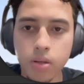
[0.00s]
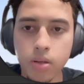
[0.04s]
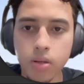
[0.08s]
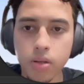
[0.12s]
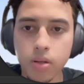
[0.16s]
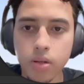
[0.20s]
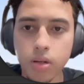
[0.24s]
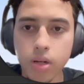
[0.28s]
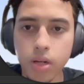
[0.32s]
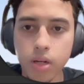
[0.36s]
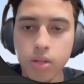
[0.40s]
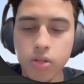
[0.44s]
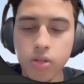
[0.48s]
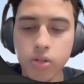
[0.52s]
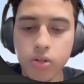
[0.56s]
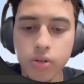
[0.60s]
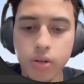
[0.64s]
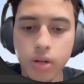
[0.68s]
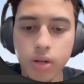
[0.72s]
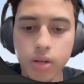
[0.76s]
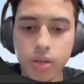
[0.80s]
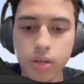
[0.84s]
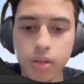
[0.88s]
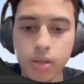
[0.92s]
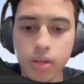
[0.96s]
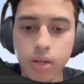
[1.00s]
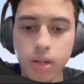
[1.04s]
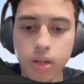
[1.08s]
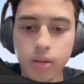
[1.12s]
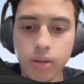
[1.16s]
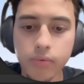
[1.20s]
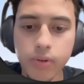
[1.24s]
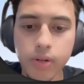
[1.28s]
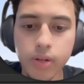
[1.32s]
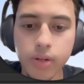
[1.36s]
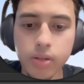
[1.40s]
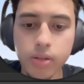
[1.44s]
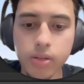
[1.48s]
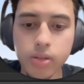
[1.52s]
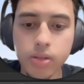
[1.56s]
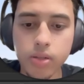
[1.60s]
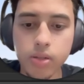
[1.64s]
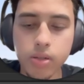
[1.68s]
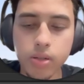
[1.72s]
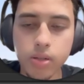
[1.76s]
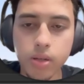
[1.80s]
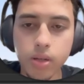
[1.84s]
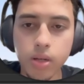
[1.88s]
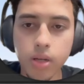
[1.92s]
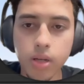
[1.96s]
now I can show you how you can leverage
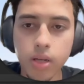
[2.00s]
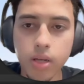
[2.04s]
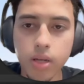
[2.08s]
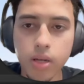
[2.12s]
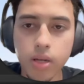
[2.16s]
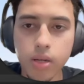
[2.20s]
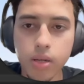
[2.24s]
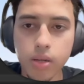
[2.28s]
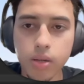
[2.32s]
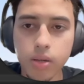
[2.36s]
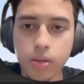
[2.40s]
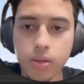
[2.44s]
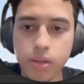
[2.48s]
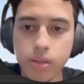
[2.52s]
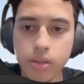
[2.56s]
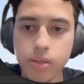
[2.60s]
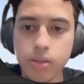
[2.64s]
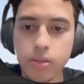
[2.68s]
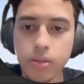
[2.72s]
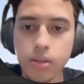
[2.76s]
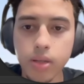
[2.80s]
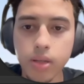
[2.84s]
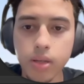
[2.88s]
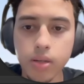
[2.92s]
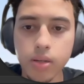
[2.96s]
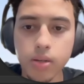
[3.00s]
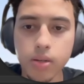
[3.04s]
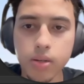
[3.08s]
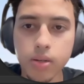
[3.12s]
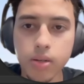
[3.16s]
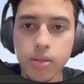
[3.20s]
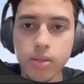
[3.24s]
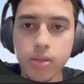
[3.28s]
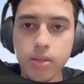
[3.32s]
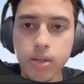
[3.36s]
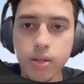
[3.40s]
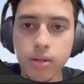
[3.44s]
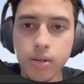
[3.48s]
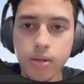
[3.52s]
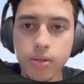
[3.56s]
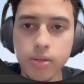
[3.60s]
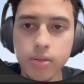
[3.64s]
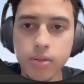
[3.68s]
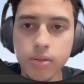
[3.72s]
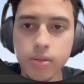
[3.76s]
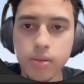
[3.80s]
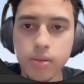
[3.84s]
AI to get desires.